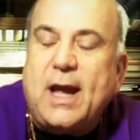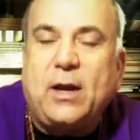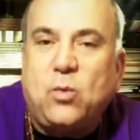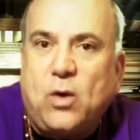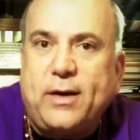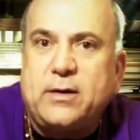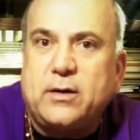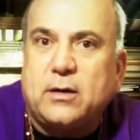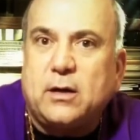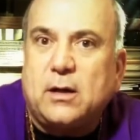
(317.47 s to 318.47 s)
I
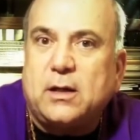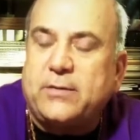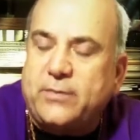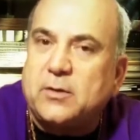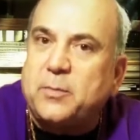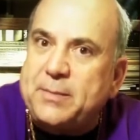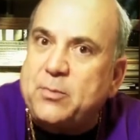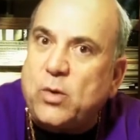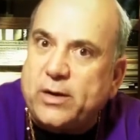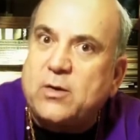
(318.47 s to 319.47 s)
wonder if other
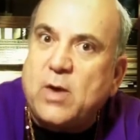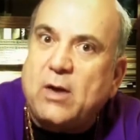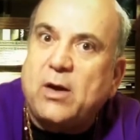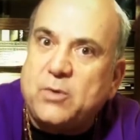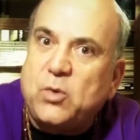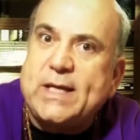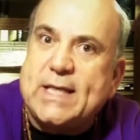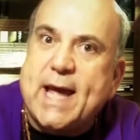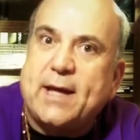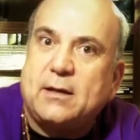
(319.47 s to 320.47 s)
people want to know how I'm
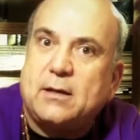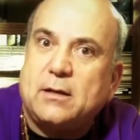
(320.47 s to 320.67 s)
doing that.